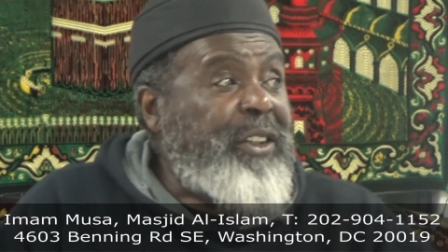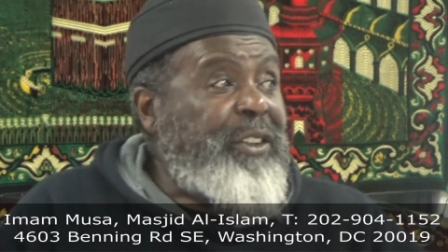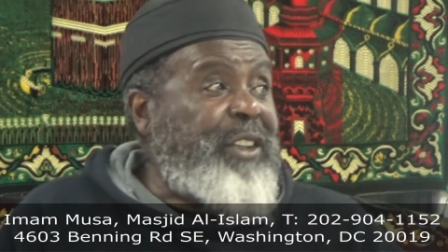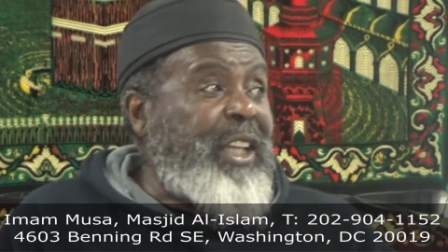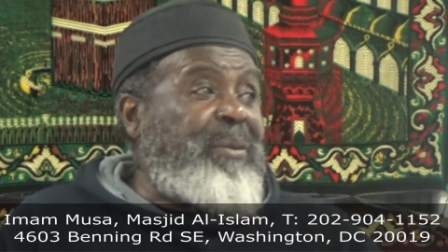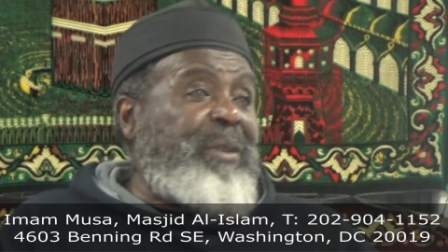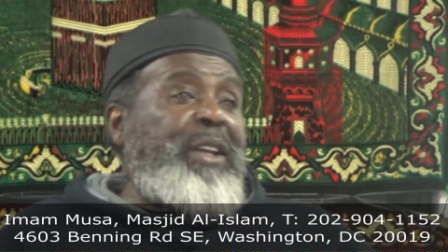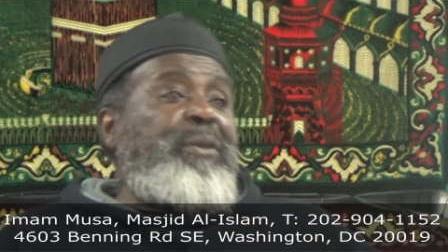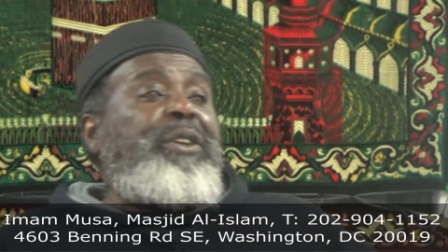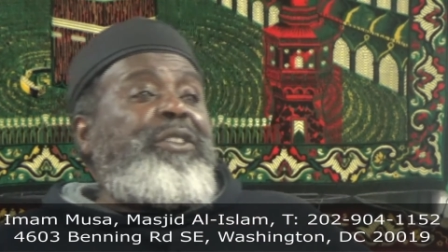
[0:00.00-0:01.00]
Same
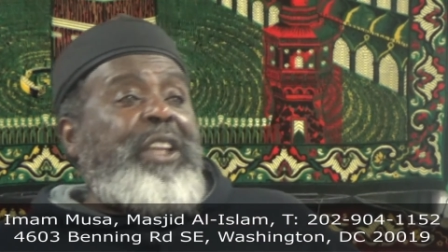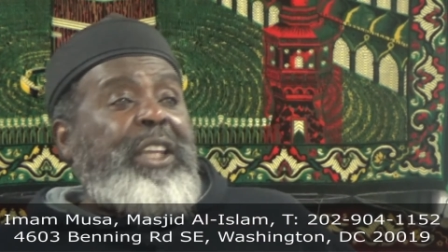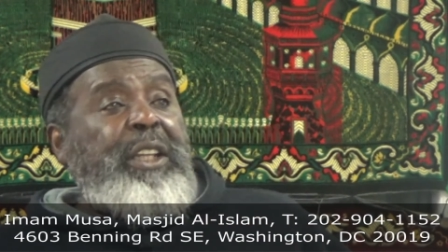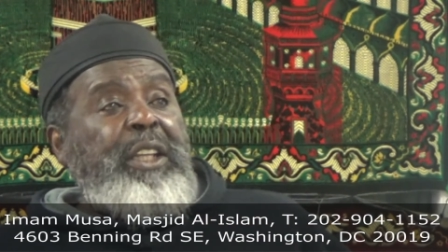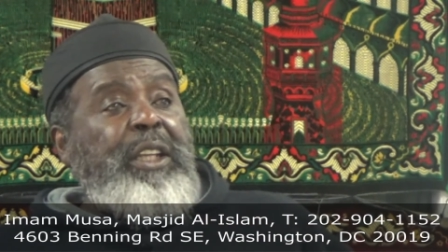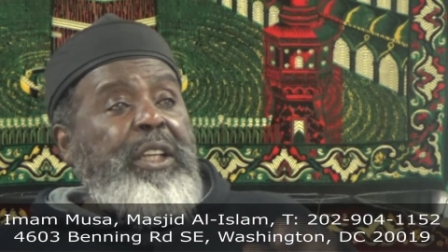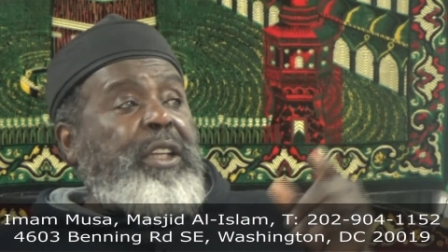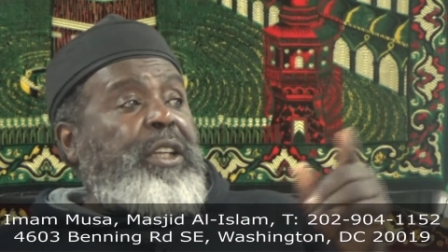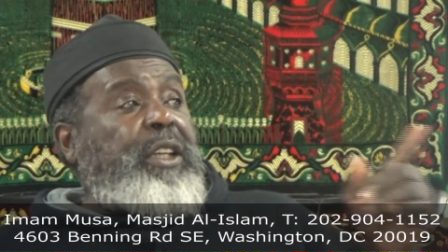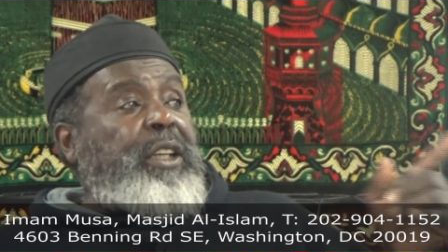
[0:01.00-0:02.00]
thing we said
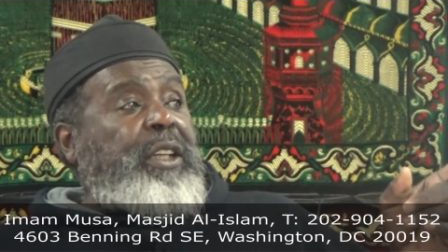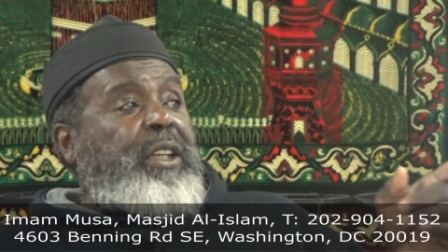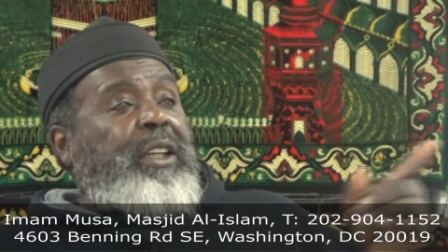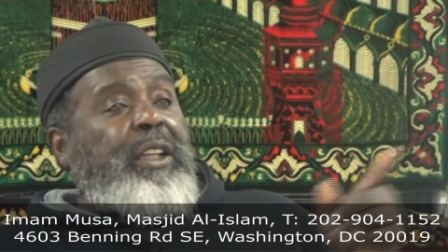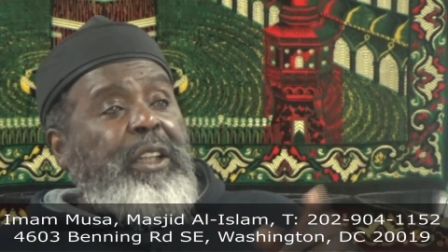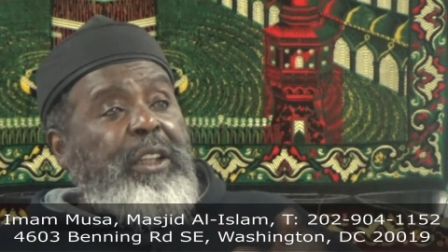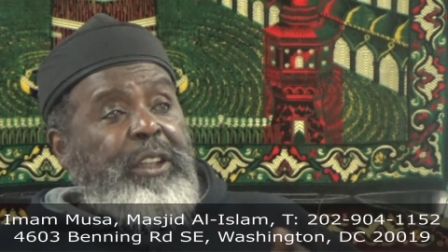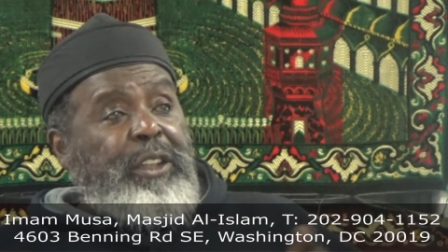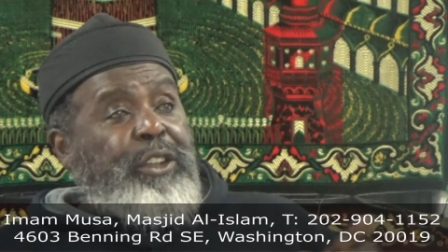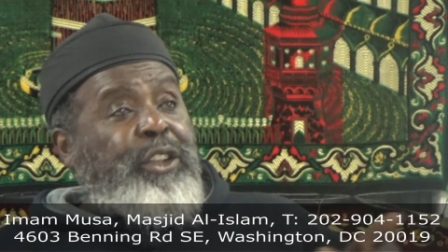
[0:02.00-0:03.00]

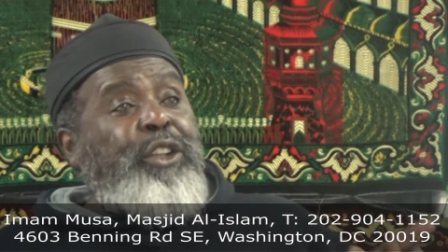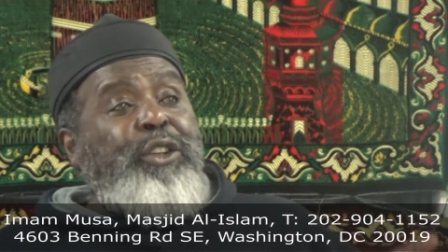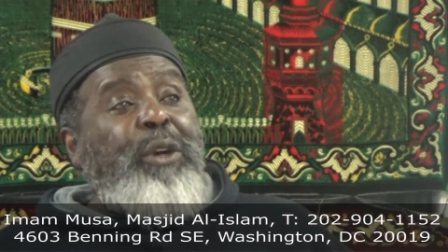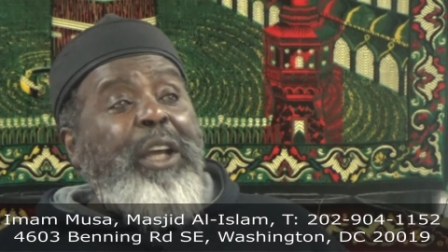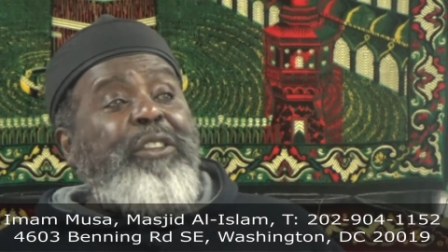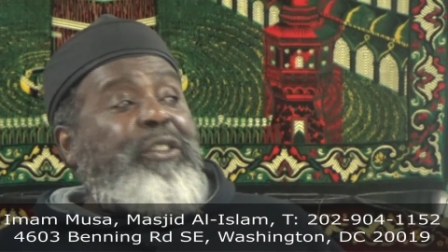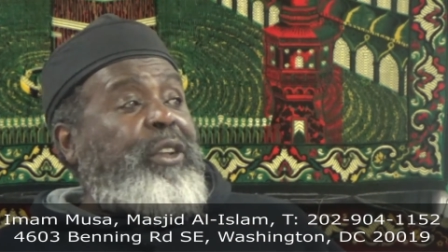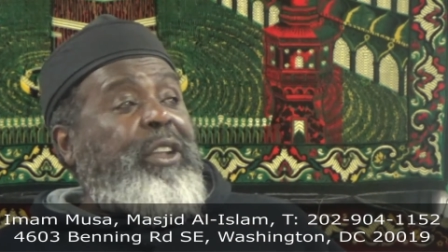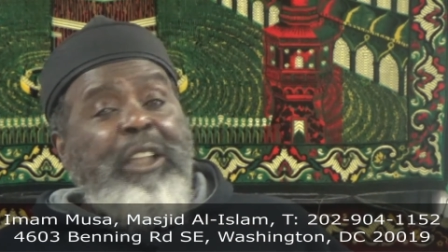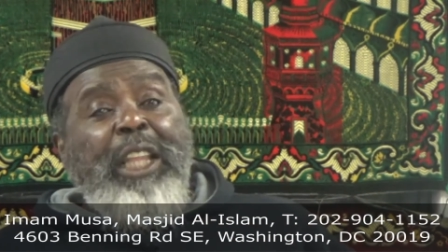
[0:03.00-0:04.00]
the
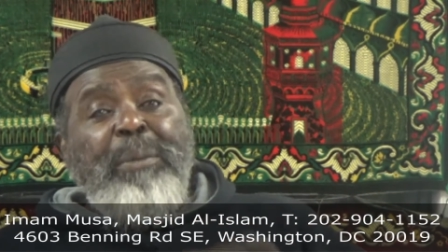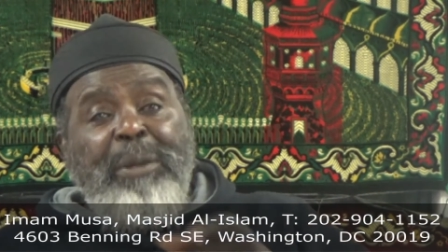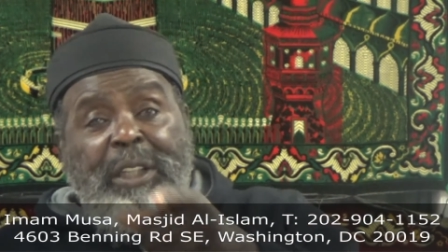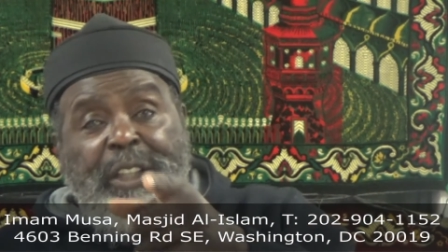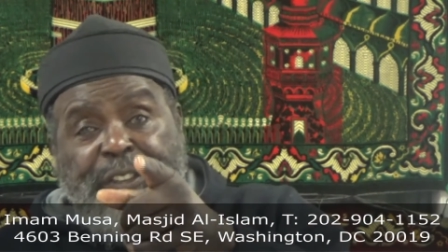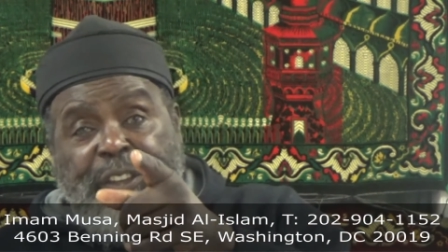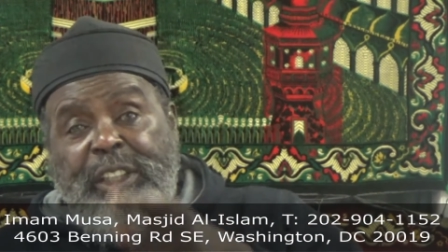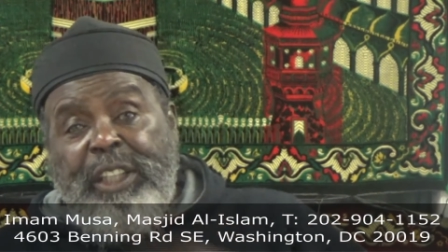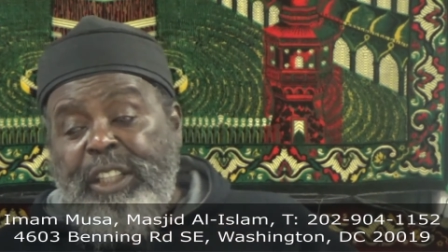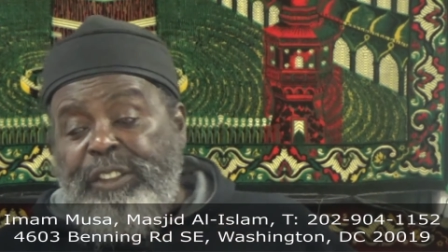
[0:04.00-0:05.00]
U.S., they've been
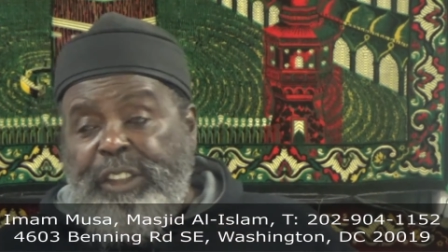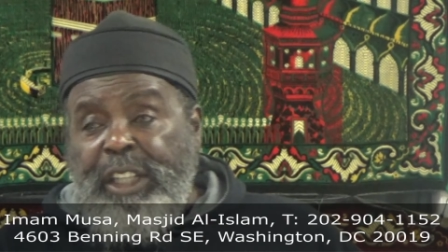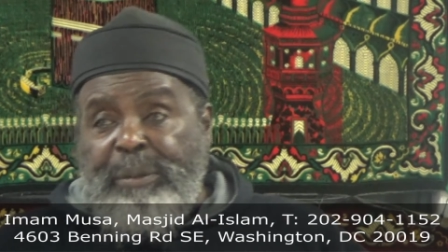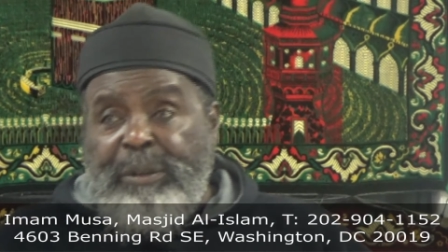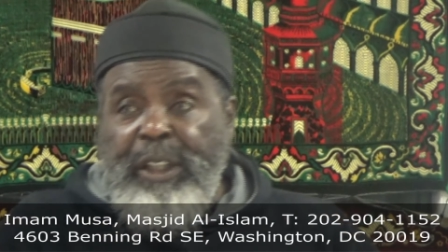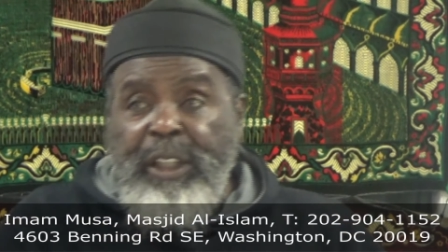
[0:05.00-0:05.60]
listening to these tapes.